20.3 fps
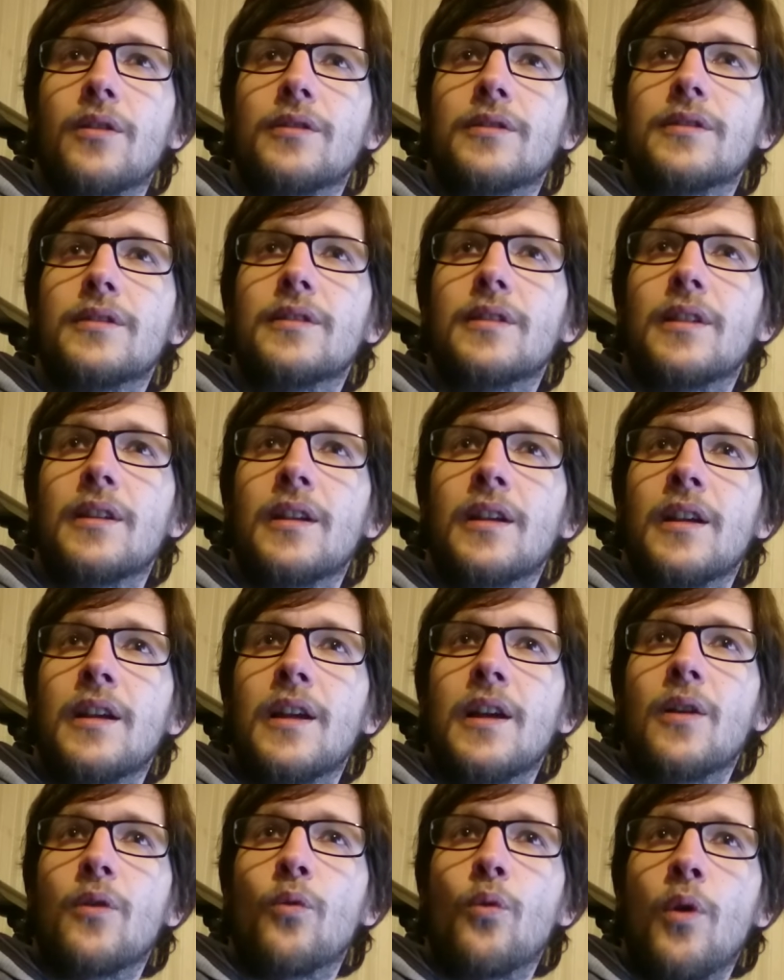uh,
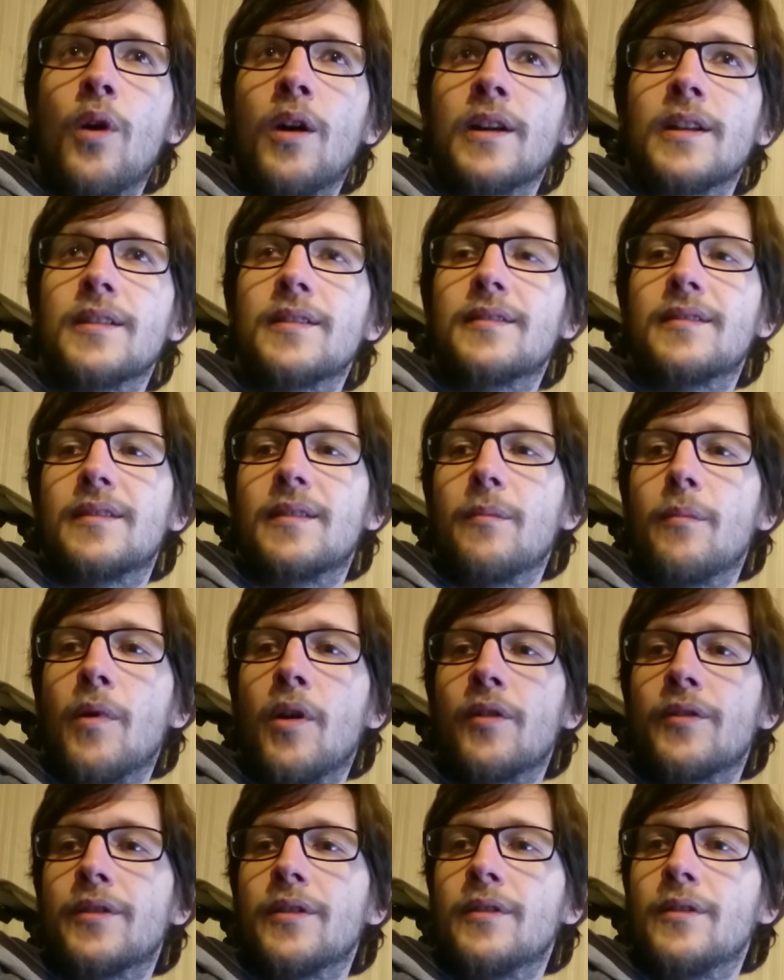on what
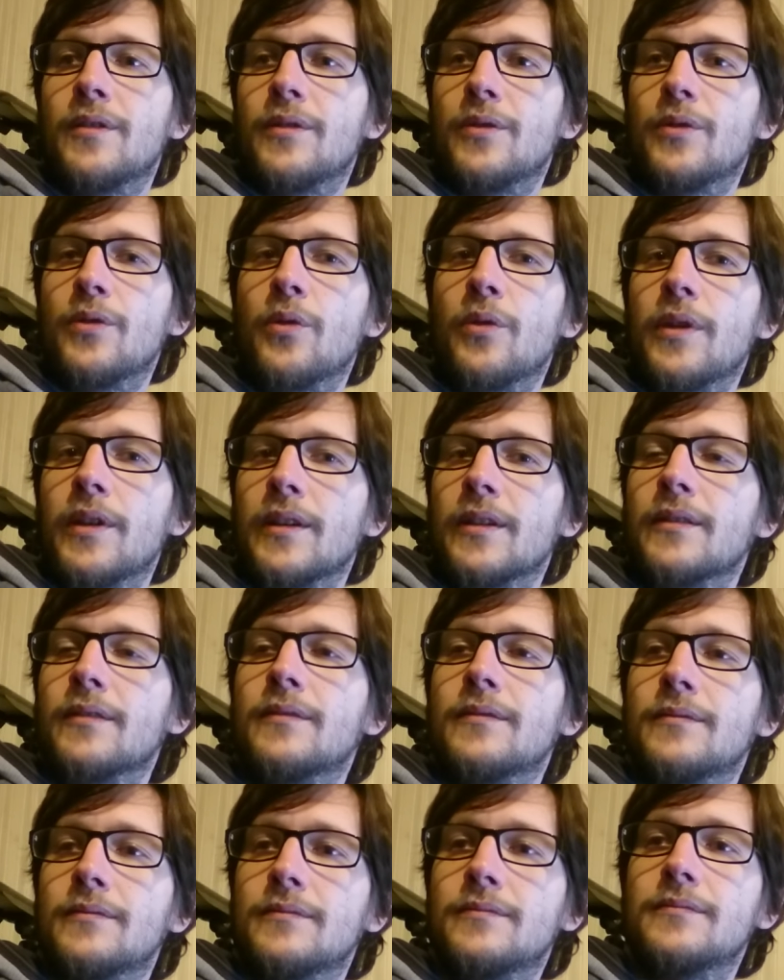is the mod
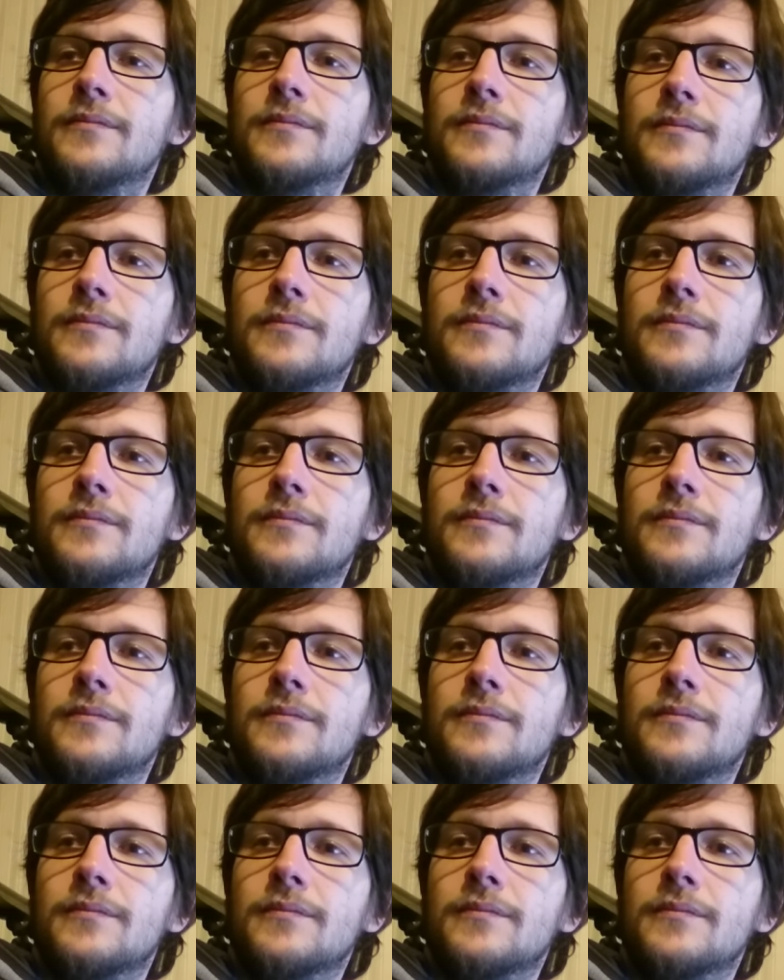doing